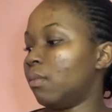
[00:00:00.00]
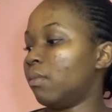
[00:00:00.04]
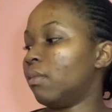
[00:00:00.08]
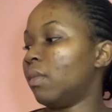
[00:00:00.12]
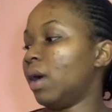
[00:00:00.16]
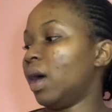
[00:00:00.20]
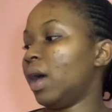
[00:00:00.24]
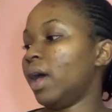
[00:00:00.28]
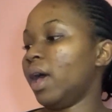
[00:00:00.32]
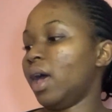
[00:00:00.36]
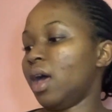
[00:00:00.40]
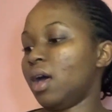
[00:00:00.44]

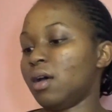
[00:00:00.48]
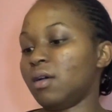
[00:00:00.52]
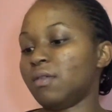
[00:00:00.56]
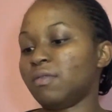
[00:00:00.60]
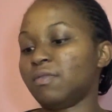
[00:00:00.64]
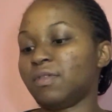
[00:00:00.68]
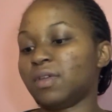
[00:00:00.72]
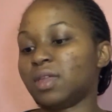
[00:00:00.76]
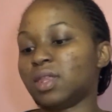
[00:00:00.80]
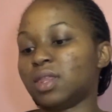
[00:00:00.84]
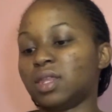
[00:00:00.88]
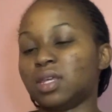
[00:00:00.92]
I have
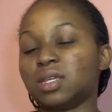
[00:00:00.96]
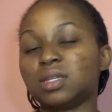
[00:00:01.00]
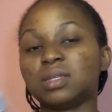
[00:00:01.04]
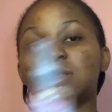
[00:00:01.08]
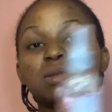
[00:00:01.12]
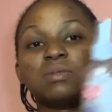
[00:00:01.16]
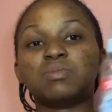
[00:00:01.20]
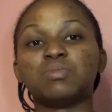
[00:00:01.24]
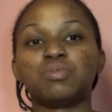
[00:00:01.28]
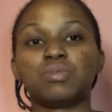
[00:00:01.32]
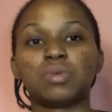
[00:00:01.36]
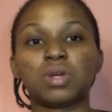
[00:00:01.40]

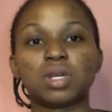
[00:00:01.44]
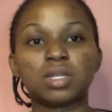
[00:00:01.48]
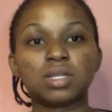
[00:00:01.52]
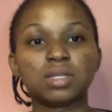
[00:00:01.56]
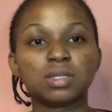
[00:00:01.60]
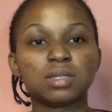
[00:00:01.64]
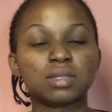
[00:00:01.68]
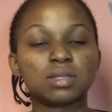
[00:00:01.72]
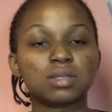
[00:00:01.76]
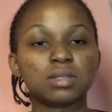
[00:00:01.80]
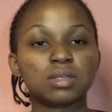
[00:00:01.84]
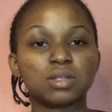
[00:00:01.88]
this
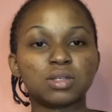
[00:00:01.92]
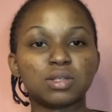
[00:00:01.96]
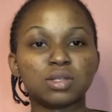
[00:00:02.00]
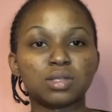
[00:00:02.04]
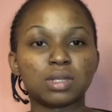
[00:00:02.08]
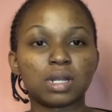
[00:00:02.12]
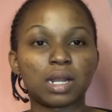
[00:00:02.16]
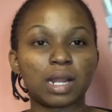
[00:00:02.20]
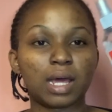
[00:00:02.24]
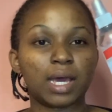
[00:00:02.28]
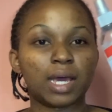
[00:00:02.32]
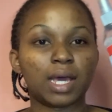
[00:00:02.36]
spritz
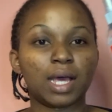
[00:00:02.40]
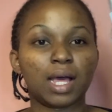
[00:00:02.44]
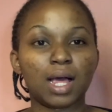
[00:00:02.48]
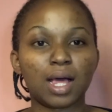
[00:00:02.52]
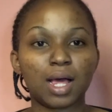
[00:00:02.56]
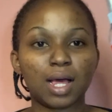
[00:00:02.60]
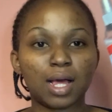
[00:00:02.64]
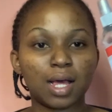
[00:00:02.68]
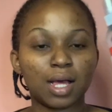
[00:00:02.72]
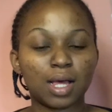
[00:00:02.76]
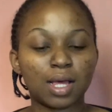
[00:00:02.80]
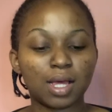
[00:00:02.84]
to like
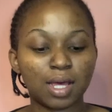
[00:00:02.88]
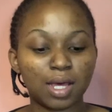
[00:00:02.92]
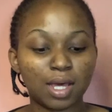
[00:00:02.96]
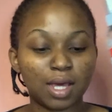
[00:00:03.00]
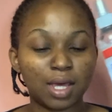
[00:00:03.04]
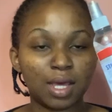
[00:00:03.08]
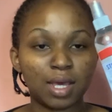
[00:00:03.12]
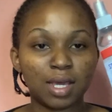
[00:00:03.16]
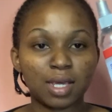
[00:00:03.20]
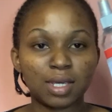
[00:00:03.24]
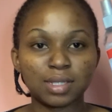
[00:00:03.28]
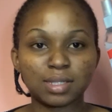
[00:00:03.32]

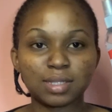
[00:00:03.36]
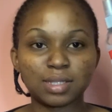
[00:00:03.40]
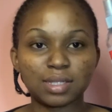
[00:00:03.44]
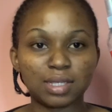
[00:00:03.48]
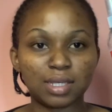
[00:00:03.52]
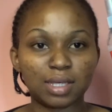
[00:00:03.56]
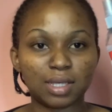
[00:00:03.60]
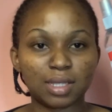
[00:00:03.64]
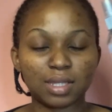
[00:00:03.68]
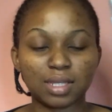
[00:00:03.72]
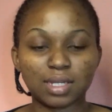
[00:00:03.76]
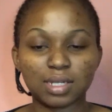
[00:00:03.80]

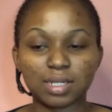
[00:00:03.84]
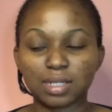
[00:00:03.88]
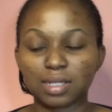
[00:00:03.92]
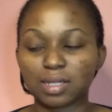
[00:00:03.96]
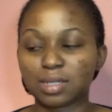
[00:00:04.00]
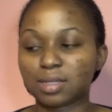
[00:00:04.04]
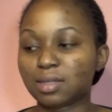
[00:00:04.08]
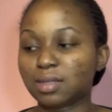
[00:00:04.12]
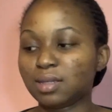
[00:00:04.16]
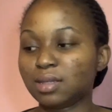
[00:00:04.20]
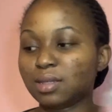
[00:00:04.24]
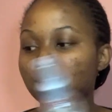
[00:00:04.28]
seal the
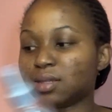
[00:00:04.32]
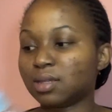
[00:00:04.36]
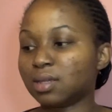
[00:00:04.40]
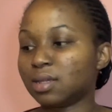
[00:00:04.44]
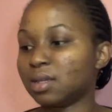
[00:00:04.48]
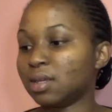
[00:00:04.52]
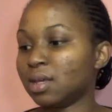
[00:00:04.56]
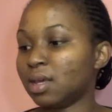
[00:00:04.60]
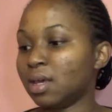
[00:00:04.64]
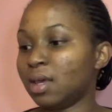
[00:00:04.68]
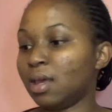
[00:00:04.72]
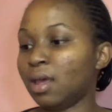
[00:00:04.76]
deal,
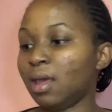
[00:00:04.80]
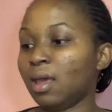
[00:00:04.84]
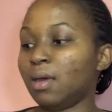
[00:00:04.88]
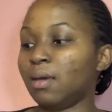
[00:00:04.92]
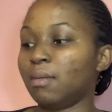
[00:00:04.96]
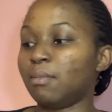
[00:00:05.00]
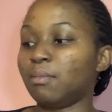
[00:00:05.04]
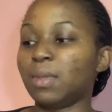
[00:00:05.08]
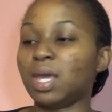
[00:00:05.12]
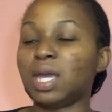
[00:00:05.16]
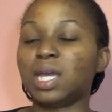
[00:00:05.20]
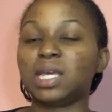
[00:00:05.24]

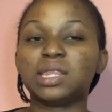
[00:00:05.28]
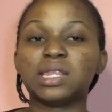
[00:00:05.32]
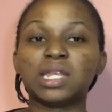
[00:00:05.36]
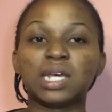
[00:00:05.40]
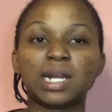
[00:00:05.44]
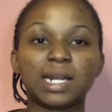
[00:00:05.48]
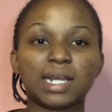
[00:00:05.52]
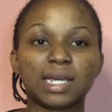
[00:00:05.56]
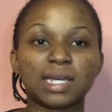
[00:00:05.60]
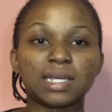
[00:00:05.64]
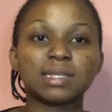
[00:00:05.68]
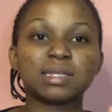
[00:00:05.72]
make the
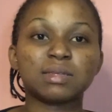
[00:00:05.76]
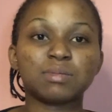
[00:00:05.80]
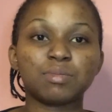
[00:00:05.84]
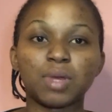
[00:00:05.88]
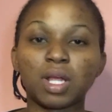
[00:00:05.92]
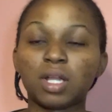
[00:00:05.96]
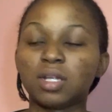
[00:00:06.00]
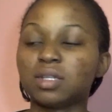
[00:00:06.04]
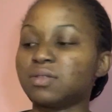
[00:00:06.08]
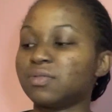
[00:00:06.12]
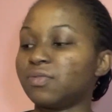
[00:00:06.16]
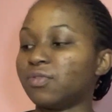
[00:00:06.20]
lace
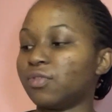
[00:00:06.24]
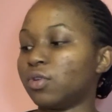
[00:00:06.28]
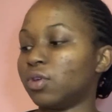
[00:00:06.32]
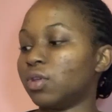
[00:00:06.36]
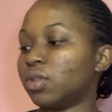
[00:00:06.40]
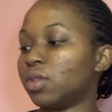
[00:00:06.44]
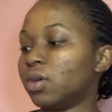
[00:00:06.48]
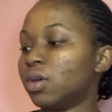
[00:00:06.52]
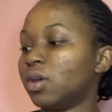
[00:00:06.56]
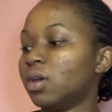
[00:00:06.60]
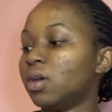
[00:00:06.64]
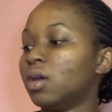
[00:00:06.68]
melt
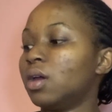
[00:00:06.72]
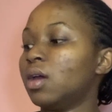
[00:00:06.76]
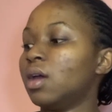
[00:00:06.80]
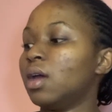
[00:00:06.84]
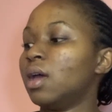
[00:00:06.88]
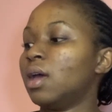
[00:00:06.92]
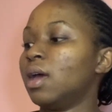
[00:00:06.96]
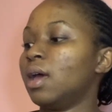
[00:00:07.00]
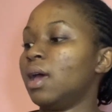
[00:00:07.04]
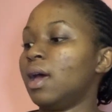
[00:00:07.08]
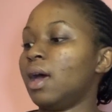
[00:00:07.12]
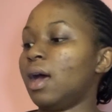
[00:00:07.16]
further,
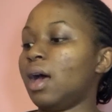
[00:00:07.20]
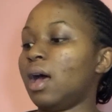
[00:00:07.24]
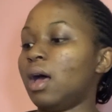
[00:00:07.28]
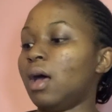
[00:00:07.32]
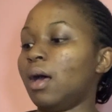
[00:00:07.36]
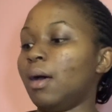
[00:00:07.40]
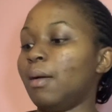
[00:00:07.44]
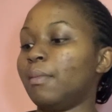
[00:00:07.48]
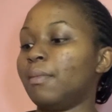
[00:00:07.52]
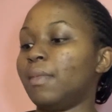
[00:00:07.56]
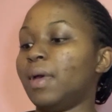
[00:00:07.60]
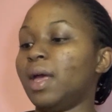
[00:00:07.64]

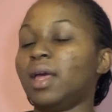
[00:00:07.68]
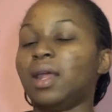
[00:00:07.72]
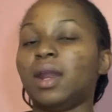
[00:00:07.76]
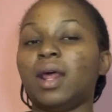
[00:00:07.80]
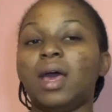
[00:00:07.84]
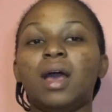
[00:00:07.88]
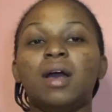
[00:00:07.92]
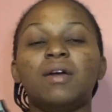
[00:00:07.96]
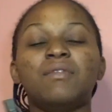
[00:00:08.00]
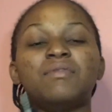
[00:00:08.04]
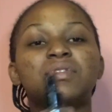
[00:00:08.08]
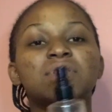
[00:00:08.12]
and I
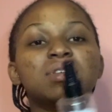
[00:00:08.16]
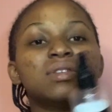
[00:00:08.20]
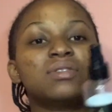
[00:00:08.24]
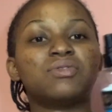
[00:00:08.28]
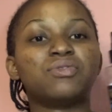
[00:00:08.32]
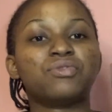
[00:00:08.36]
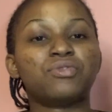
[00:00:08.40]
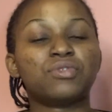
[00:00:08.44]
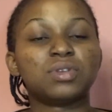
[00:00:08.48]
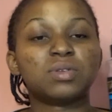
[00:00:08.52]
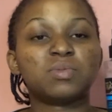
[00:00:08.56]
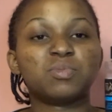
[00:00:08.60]
have this
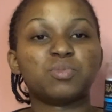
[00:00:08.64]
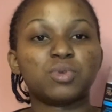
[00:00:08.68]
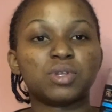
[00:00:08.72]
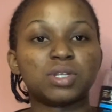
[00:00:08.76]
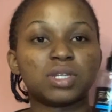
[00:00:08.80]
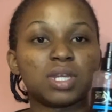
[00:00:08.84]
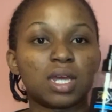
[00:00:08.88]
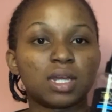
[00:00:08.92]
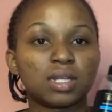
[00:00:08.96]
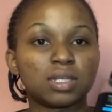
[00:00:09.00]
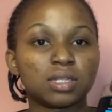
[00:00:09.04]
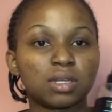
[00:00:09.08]
frizz
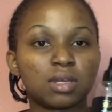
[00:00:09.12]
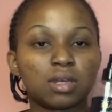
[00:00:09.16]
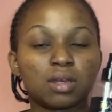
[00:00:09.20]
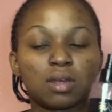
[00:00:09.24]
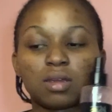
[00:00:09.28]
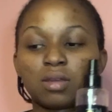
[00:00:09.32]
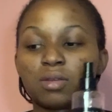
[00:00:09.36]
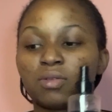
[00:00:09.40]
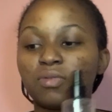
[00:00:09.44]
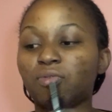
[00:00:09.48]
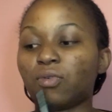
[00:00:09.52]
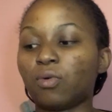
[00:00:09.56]

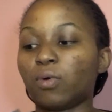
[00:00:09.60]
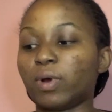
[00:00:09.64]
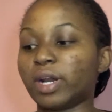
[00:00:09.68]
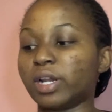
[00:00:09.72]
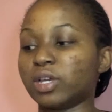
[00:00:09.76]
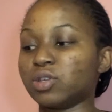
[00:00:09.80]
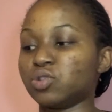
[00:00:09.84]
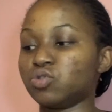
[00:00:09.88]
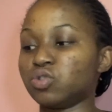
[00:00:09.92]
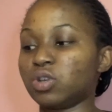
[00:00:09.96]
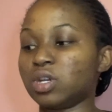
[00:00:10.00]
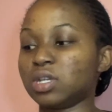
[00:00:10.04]
protector for when I
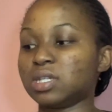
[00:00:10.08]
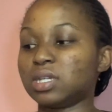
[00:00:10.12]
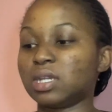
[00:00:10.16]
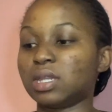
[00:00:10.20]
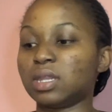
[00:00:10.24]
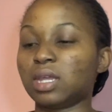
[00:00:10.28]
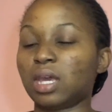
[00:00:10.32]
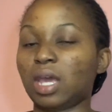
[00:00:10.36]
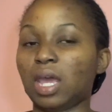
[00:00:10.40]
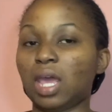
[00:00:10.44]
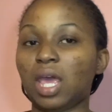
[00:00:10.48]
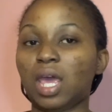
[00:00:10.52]
straighten
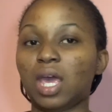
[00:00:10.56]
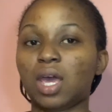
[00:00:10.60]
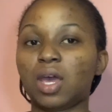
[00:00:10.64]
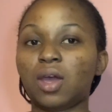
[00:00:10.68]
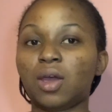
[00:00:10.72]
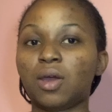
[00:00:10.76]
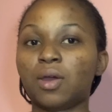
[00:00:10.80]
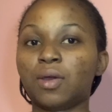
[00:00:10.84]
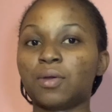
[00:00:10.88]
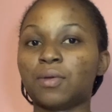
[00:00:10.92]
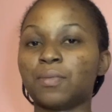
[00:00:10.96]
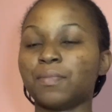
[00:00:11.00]
the
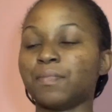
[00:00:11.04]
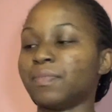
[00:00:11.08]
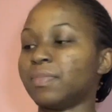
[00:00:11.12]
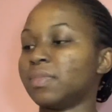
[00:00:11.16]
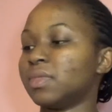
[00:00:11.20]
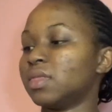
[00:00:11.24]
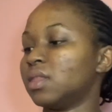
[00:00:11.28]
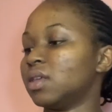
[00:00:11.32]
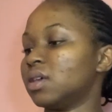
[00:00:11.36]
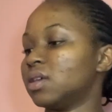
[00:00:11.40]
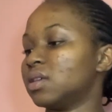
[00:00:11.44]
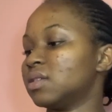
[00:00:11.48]
hair,
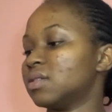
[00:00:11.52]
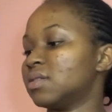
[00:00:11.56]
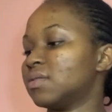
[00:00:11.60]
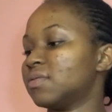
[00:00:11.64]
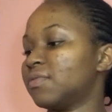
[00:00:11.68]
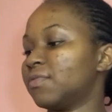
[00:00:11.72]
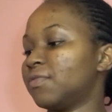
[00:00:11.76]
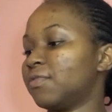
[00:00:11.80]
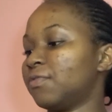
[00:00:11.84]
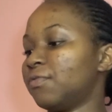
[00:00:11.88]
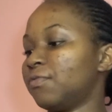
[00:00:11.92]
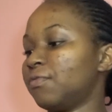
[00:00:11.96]
this
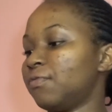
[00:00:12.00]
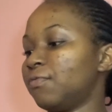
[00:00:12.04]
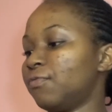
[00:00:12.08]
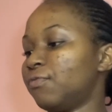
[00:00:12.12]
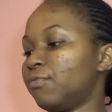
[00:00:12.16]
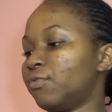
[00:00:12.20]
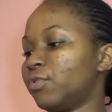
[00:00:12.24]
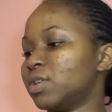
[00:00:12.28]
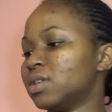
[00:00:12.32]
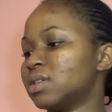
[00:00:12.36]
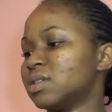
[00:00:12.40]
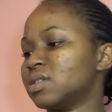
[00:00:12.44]

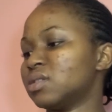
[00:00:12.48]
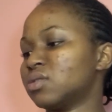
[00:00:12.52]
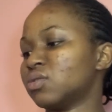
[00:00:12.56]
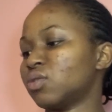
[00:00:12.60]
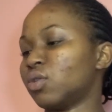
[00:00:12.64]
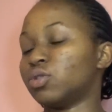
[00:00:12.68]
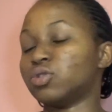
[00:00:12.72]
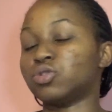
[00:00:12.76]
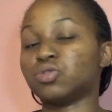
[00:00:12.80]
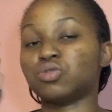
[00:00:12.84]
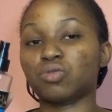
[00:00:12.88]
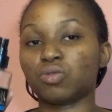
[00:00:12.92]
frizz
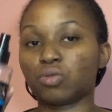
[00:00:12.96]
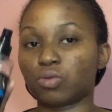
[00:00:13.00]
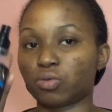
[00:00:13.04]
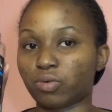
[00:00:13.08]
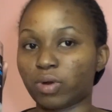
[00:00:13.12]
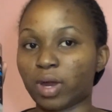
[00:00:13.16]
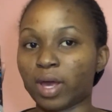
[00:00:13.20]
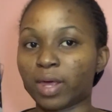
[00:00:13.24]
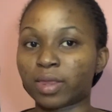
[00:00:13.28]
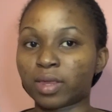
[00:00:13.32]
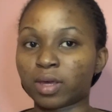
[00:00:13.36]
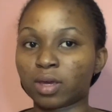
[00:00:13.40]
control
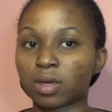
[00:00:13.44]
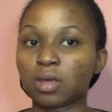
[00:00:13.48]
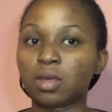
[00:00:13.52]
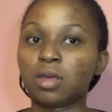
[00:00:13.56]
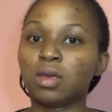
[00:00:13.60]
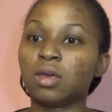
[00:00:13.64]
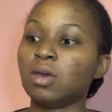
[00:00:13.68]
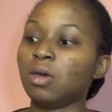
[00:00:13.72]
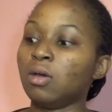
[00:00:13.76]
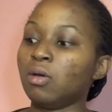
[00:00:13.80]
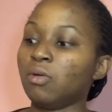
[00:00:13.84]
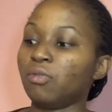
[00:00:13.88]
rather,
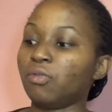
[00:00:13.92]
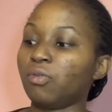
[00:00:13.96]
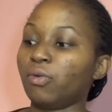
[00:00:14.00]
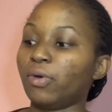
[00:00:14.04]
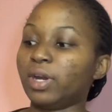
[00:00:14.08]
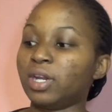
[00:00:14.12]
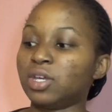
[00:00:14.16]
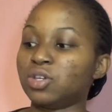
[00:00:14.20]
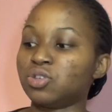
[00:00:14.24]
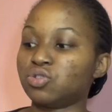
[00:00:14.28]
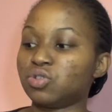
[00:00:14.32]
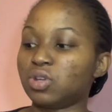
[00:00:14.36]
for
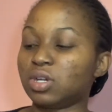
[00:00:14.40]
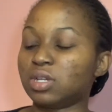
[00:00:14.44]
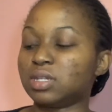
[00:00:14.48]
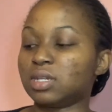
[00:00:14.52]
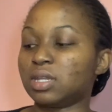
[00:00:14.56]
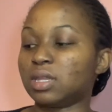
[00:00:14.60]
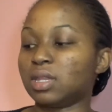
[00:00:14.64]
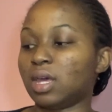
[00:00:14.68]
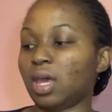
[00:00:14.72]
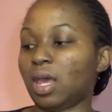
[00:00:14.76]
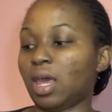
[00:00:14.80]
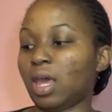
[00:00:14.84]
when I
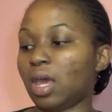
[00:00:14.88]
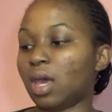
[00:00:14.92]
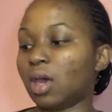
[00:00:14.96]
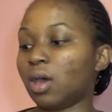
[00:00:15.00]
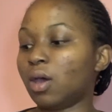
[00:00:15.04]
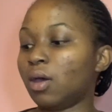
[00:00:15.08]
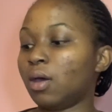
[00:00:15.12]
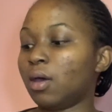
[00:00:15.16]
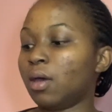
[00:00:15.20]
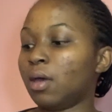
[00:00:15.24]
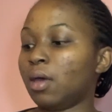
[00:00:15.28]
straighten the hair,